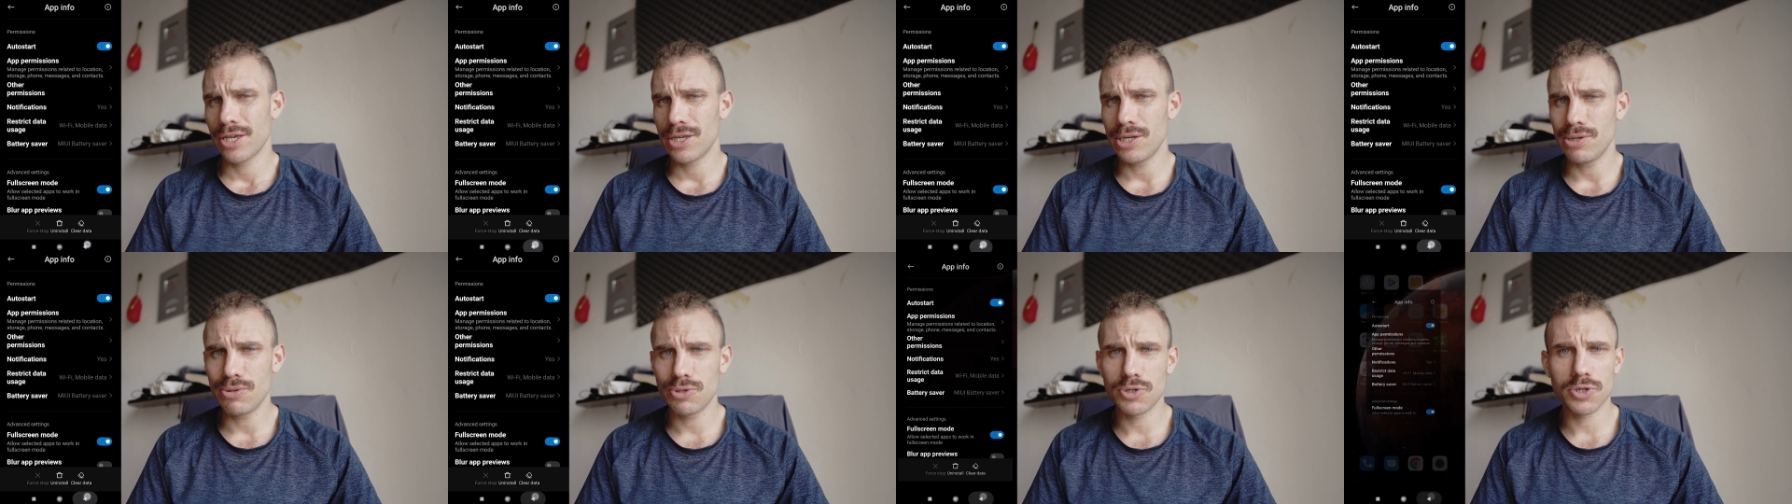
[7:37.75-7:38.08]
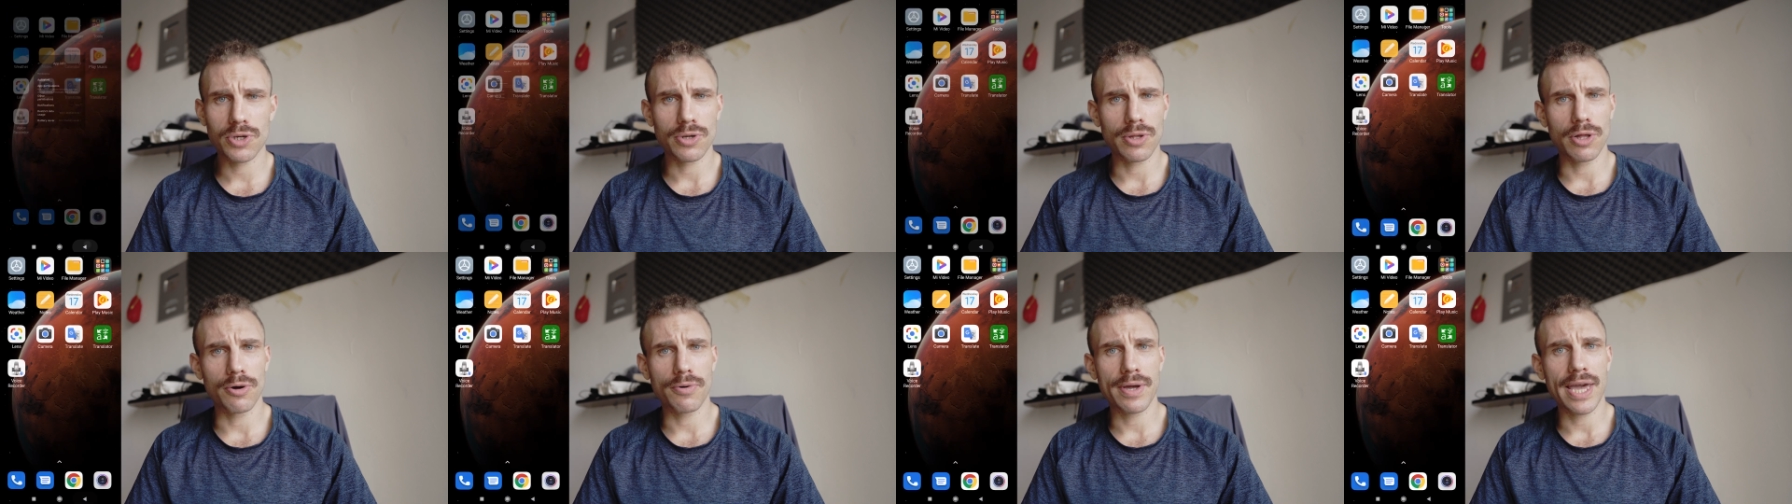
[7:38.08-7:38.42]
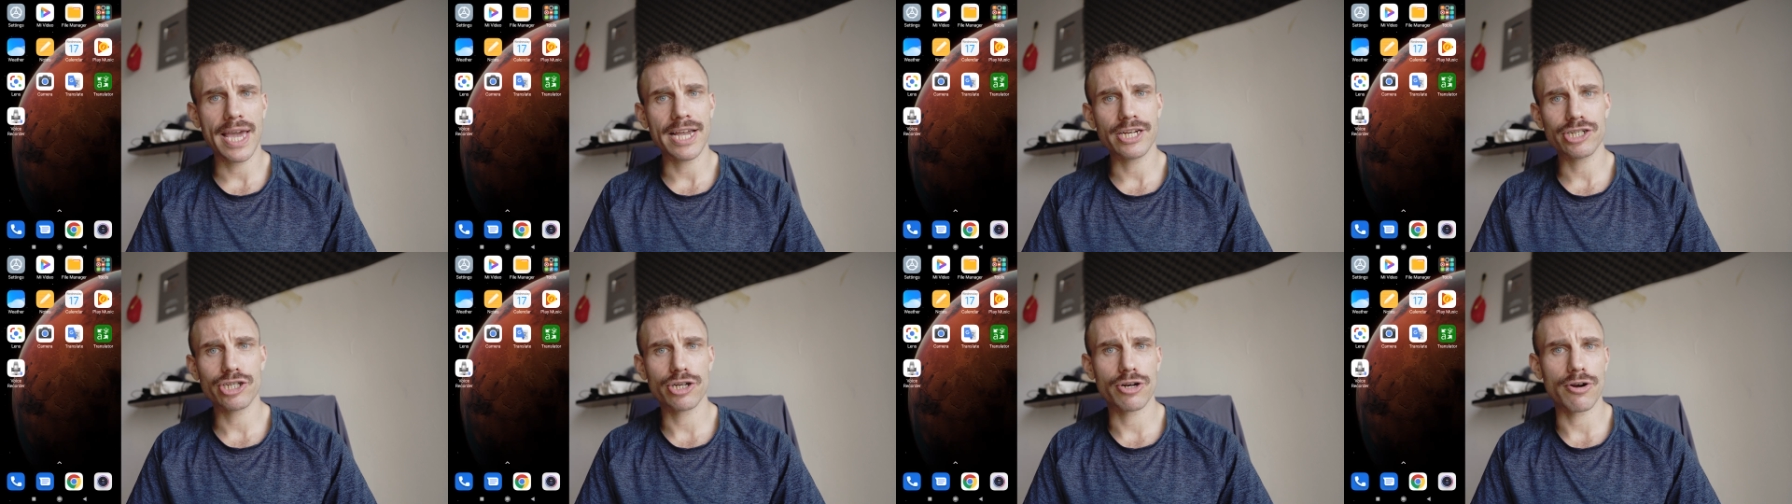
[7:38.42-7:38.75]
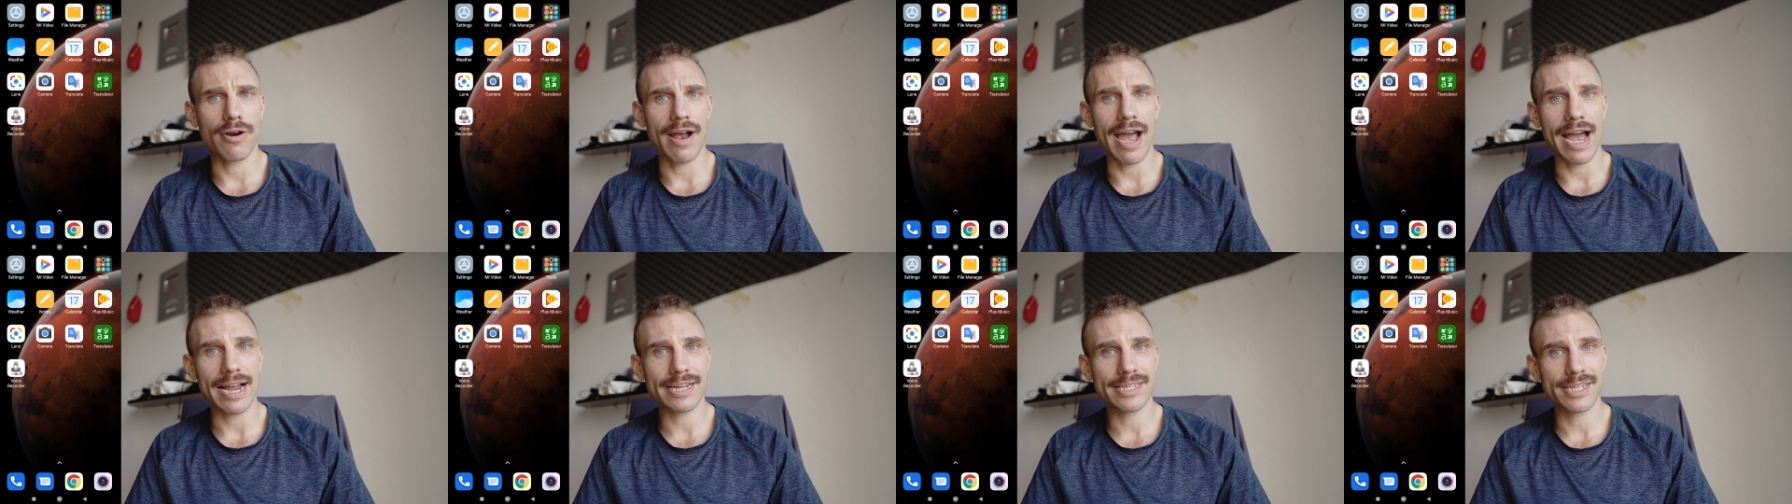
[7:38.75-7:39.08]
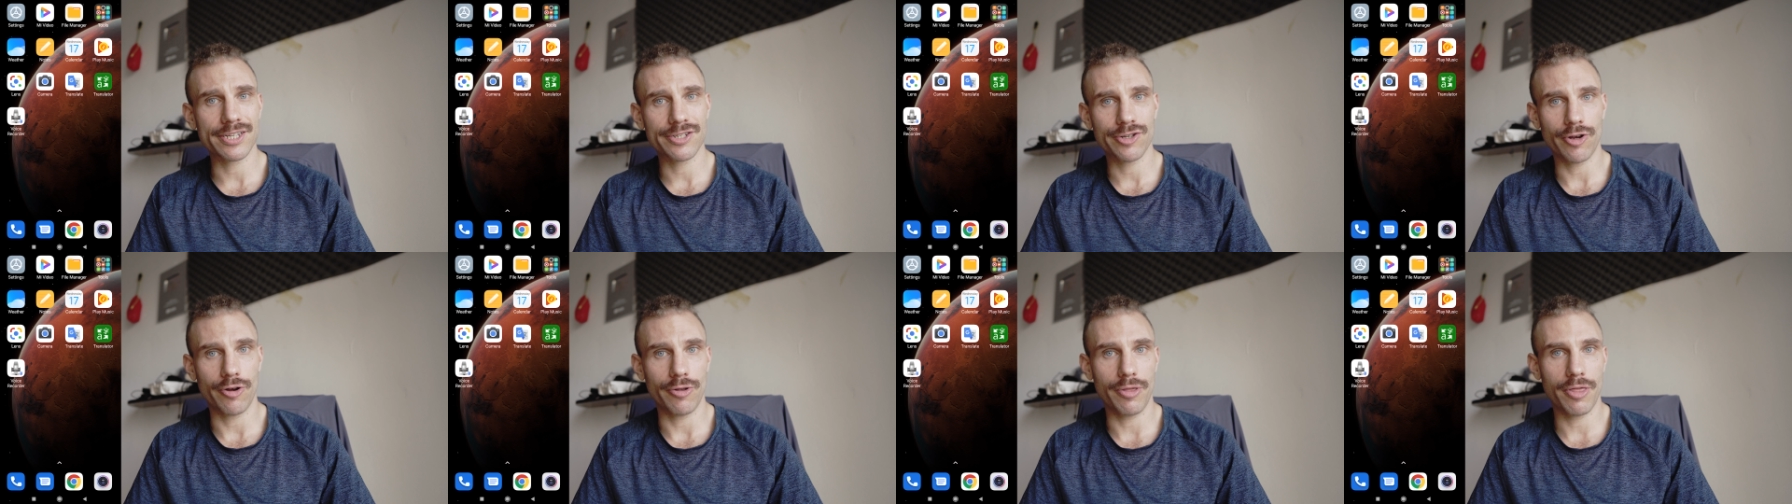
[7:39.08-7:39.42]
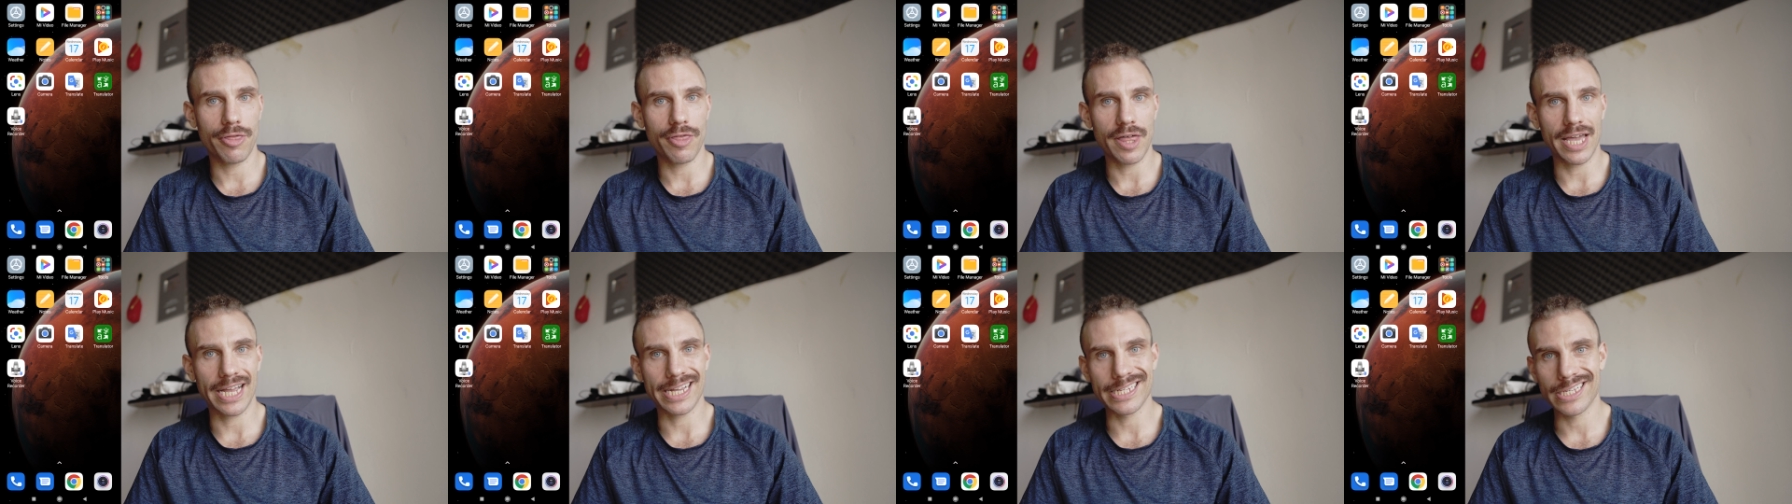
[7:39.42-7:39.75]
use your location or access
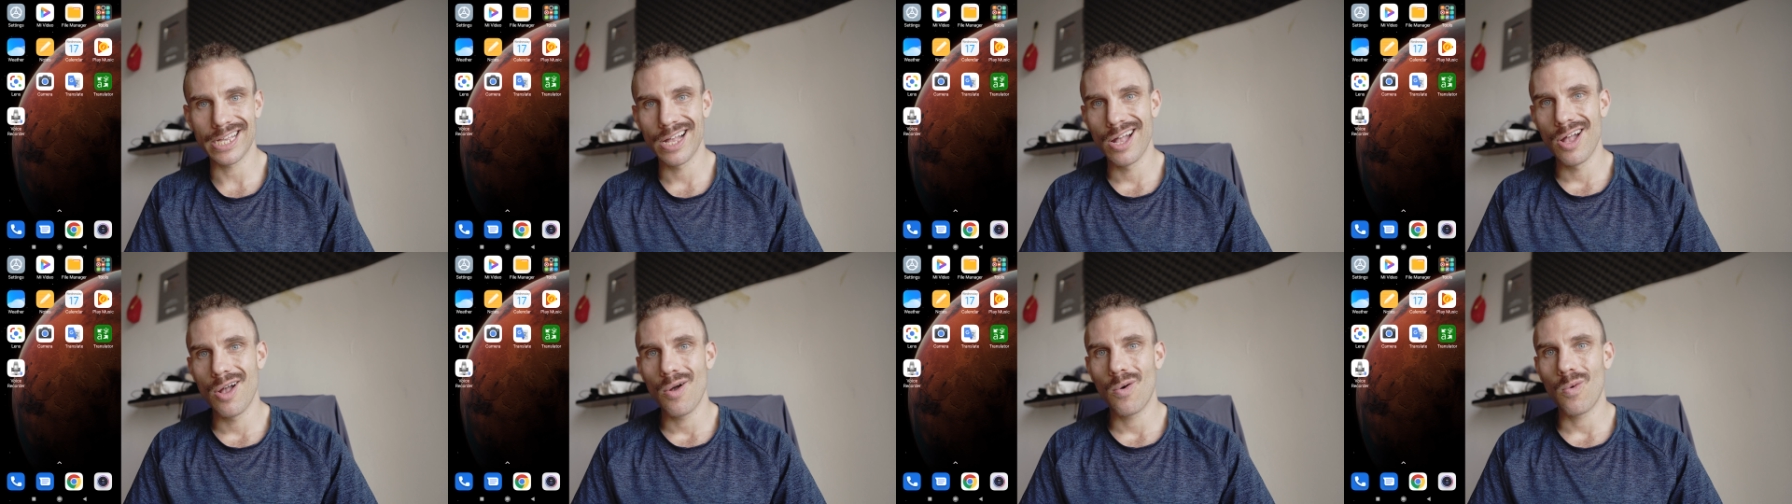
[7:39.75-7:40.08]
certain things